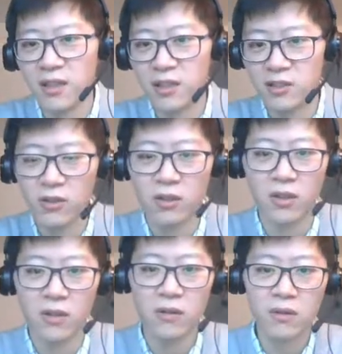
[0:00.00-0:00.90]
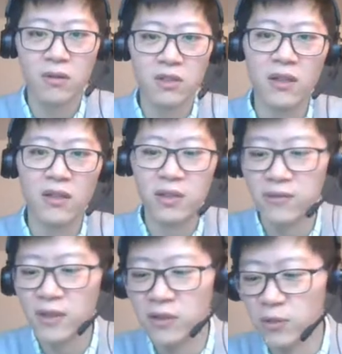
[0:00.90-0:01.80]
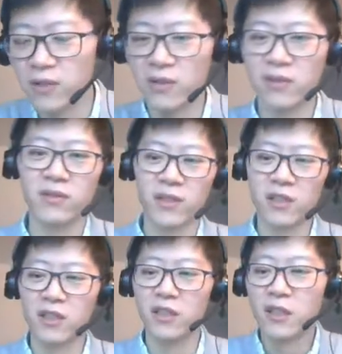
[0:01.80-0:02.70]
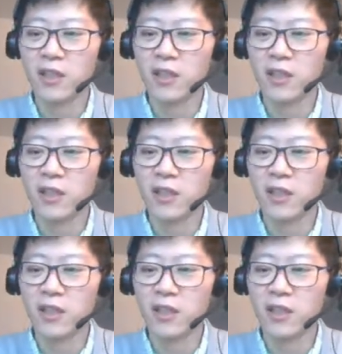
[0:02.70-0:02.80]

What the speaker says: that's going to shift as well. If you have a very